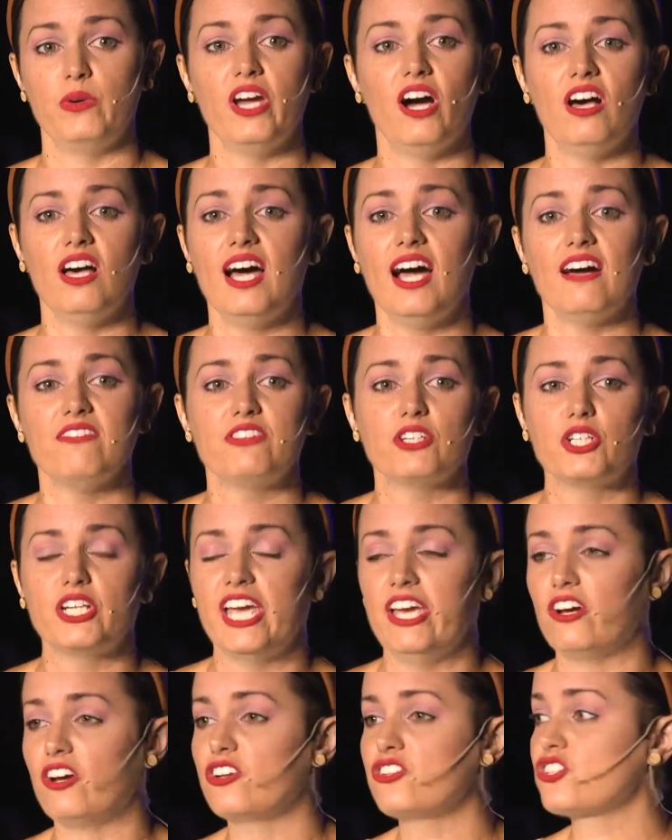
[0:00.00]
We all have
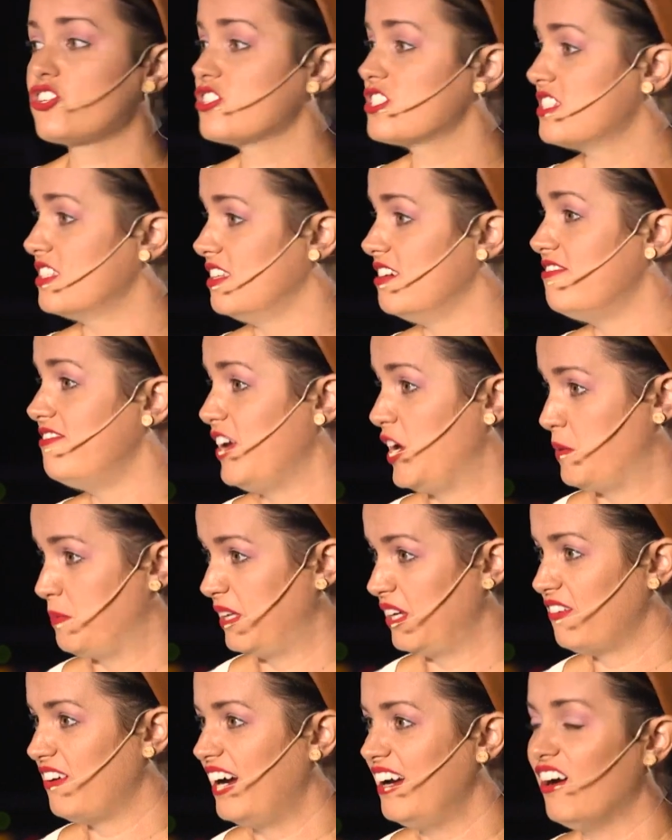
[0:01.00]
the characters in the
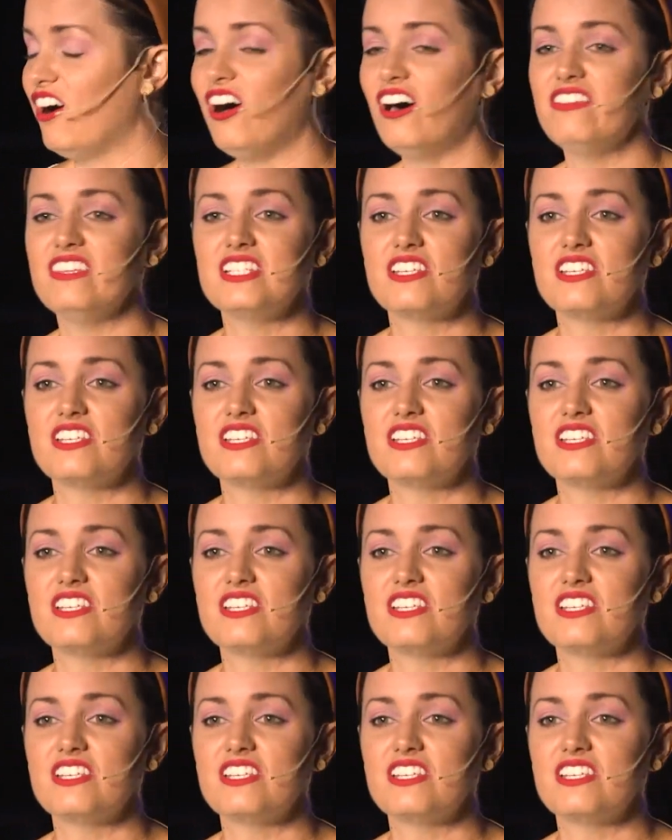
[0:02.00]
family, right?